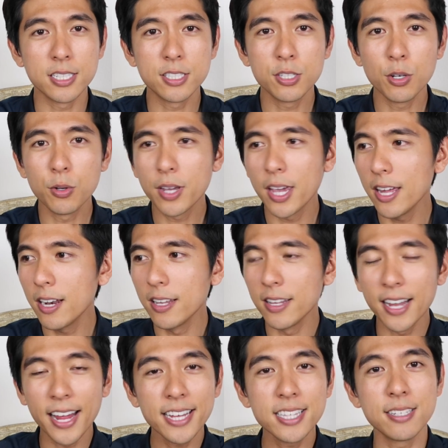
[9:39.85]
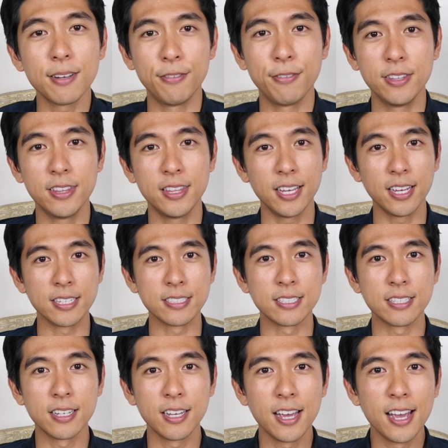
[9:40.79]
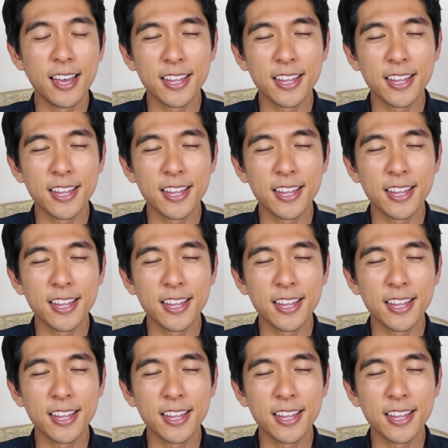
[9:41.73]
It's okay to like different things.